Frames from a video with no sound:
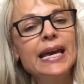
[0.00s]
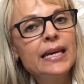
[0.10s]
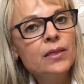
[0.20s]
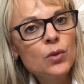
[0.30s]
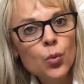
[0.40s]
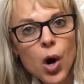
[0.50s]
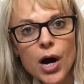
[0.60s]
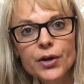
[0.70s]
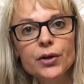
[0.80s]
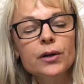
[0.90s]
in the
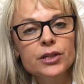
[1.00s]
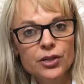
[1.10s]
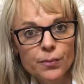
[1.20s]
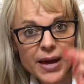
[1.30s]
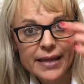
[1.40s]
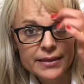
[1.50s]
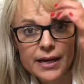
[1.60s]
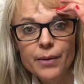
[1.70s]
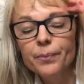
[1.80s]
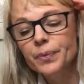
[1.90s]
water or near the
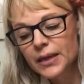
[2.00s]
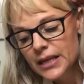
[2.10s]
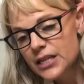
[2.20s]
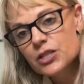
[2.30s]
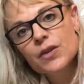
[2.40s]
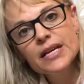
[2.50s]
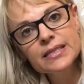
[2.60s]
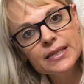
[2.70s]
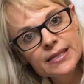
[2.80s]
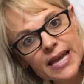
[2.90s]
bathtub. So
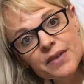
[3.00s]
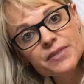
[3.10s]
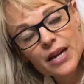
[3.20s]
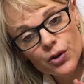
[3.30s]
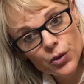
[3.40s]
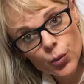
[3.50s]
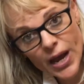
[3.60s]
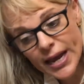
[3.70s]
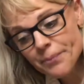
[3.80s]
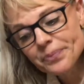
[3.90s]
that's the safety out of the
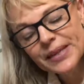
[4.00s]
way.